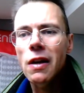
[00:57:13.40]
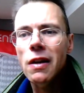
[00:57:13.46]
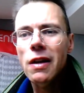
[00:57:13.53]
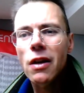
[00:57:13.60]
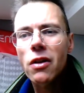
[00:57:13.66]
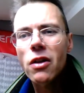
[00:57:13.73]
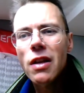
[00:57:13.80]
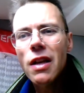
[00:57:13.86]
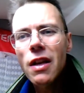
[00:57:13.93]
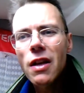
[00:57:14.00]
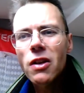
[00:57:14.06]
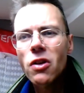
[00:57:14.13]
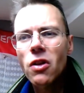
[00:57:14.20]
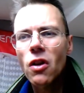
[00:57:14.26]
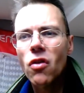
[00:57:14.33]
Now, the thing
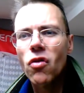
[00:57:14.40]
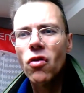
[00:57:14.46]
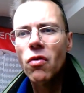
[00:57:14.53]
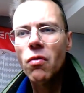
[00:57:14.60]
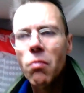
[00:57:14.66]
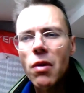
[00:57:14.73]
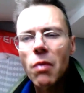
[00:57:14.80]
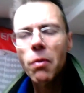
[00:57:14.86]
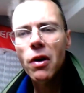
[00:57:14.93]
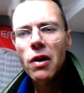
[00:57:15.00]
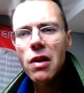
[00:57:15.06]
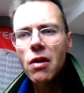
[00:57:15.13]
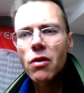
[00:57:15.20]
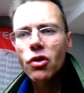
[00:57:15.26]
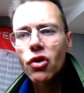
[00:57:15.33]
is that the
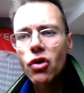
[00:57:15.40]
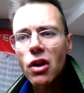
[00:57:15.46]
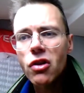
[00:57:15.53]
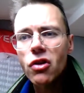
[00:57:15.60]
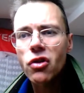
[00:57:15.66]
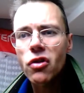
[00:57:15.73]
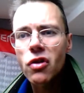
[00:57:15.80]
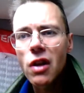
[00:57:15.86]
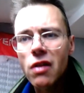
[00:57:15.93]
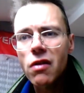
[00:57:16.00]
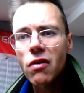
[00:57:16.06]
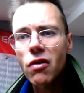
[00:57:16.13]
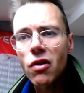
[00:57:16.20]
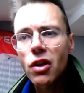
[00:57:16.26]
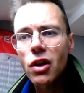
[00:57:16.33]
political structures
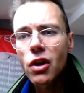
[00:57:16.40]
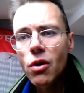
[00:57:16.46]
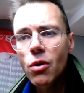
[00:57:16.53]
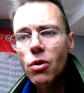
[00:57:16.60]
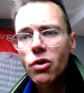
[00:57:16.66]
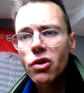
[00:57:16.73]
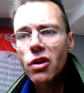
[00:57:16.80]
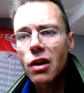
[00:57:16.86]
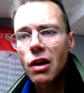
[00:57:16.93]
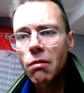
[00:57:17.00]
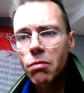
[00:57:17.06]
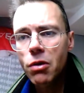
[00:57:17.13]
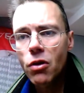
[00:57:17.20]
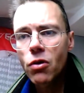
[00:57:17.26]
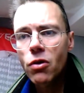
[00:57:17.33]
did used and
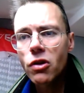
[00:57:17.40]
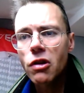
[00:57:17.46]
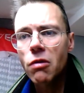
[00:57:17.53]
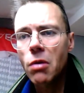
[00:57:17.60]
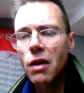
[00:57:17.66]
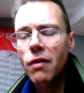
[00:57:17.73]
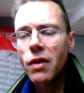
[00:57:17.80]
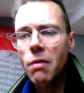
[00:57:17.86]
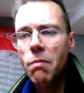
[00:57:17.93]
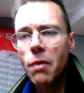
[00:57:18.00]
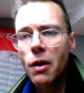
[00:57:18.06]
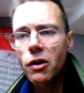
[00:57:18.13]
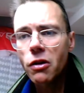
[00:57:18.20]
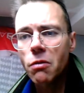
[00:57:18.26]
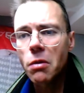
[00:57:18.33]
abused whatever they
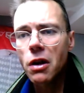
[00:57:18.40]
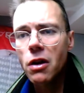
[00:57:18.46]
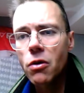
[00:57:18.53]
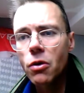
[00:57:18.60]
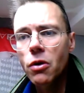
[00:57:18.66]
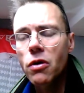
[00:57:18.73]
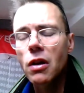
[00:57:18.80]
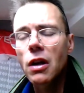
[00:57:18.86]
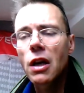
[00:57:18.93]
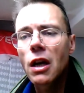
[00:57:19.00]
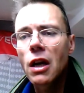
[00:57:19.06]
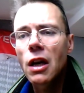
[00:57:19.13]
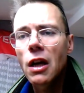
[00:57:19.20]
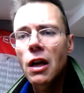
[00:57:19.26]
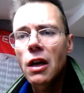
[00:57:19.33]
possibly could.
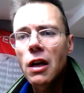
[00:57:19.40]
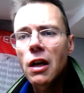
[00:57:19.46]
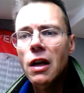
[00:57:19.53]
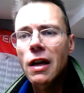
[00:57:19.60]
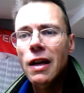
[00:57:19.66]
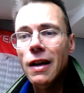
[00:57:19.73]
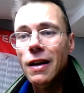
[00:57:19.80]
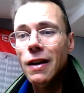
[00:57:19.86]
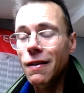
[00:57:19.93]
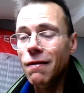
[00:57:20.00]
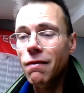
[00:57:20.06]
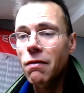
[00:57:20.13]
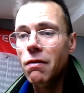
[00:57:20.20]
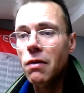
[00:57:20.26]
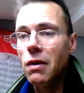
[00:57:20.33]

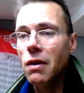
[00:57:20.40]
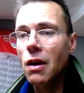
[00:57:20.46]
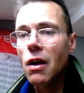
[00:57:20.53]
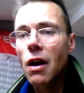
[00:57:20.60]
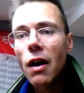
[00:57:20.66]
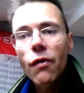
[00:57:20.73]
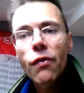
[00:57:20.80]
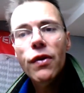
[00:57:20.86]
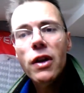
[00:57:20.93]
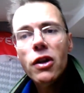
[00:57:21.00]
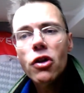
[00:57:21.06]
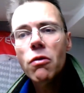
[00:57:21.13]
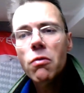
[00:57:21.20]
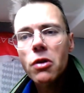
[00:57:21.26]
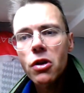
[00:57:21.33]
And the car
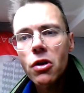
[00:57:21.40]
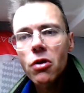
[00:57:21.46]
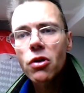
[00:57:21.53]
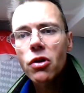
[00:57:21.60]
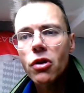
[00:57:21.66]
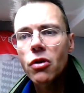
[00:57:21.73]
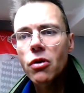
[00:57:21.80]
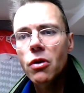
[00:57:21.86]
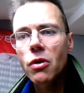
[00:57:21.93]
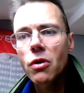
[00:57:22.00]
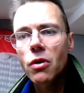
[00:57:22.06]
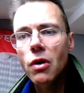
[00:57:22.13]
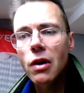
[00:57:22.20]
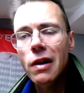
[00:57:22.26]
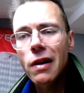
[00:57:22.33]
feature was used
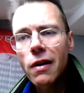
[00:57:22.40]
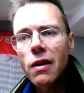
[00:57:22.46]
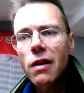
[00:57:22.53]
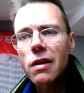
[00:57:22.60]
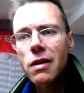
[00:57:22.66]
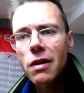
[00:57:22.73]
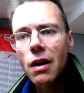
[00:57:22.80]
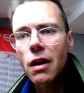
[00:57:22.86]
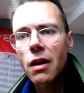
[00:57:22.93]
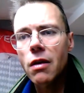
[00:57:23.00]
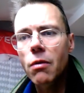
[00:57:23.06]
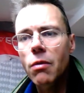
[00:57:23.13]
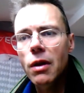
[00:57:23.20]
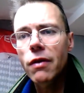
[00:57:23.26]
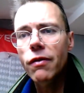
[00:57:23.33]
to literally take
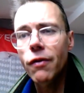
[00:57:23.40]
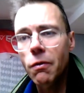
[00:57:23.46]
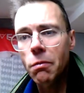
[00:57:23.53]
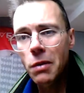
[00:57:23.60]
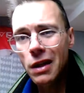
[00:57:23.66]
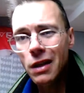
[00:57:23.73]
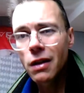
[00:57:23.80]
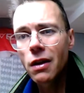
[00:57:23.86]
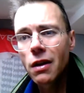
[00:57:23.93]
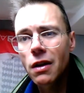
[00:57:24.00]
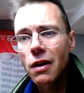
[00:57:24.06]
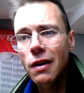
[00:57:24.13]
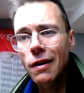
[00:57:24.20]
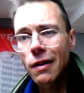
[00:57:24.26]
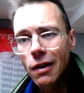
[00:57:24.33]
away from me,
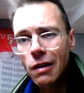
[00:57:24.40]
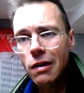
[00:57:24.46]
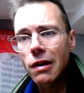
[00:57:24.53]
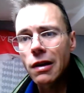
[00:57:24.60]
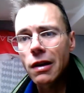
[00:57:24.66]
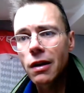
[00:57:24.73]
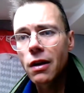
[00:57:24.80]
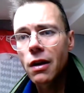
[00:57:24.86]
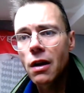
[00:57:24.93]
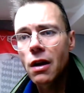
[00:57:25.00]
literally,